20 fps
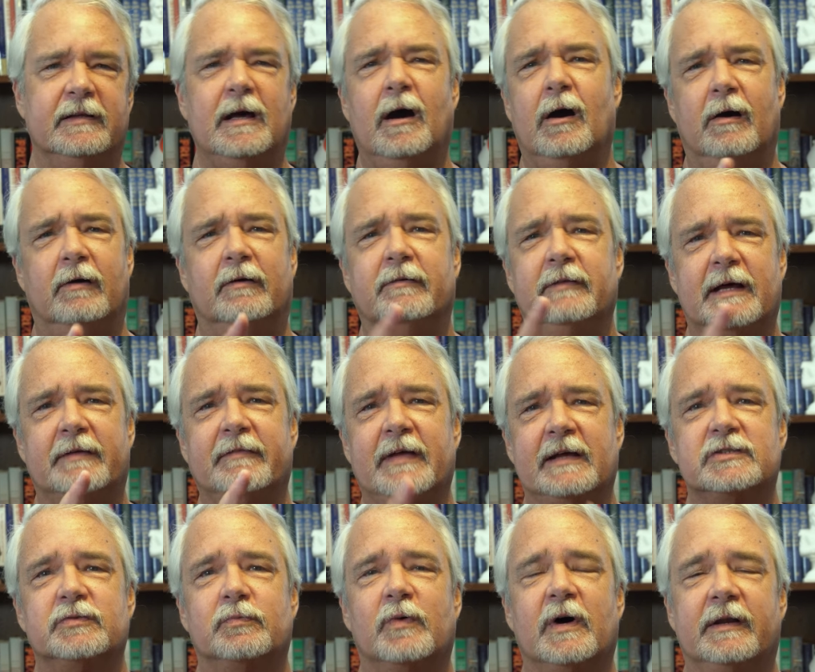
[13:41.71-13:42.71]

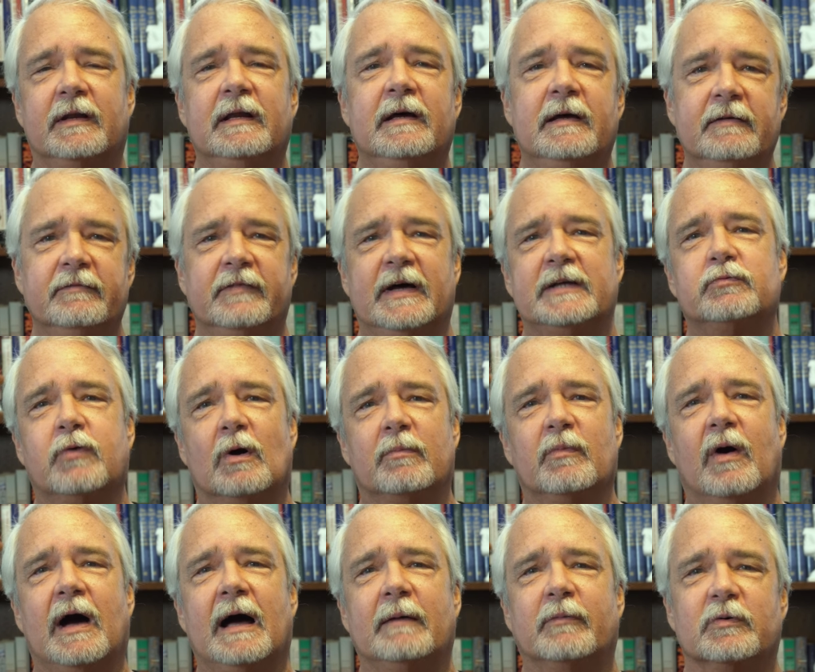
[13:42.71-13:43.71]
That's what
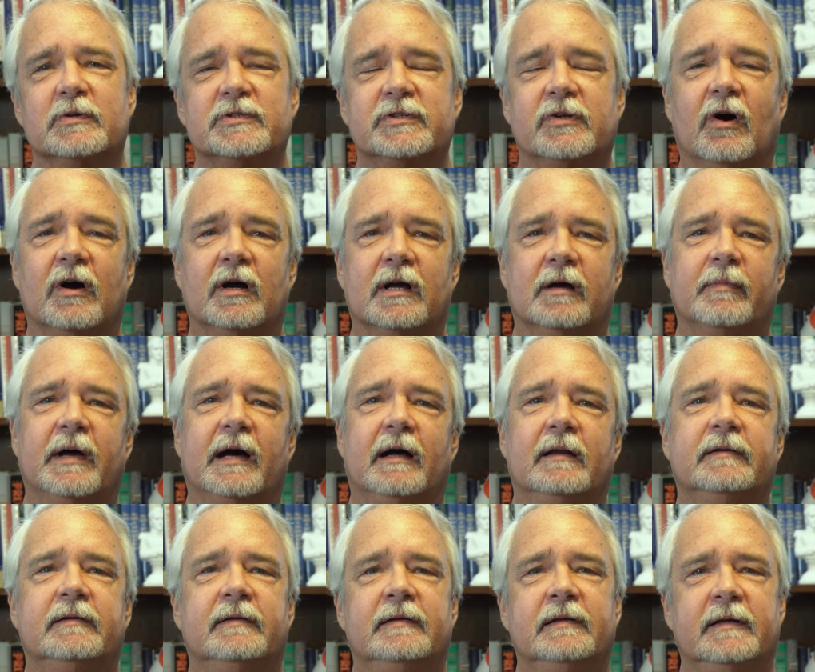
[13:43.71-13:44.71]
Muhammad was talking about.